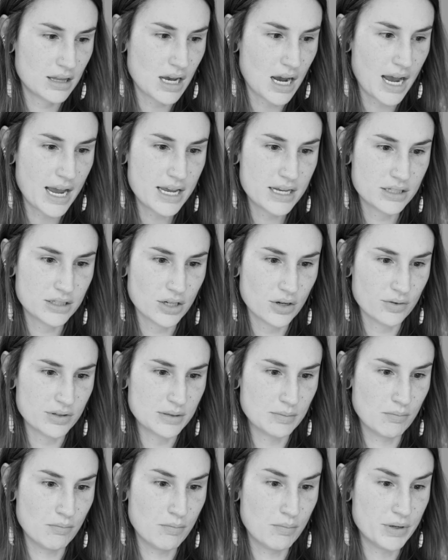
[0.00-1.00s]
The ISO
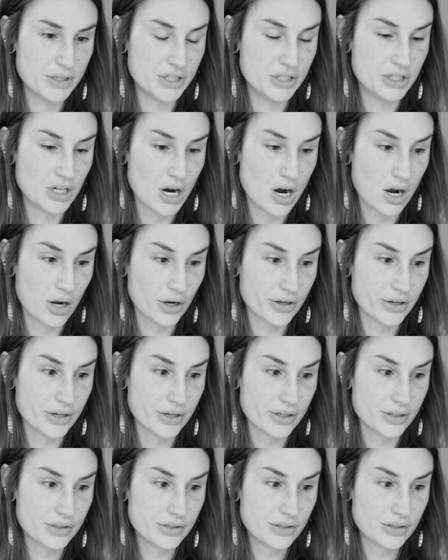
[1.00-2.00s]
is
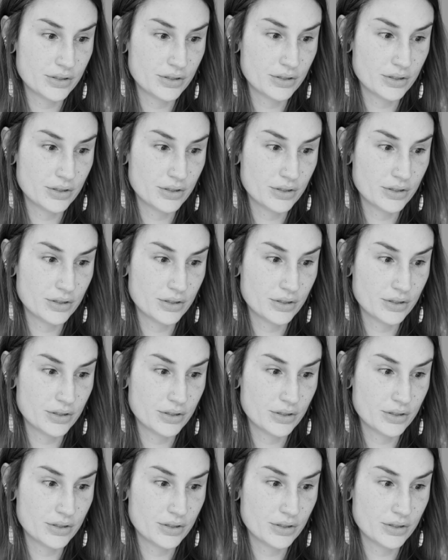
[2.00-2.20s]
badonkers.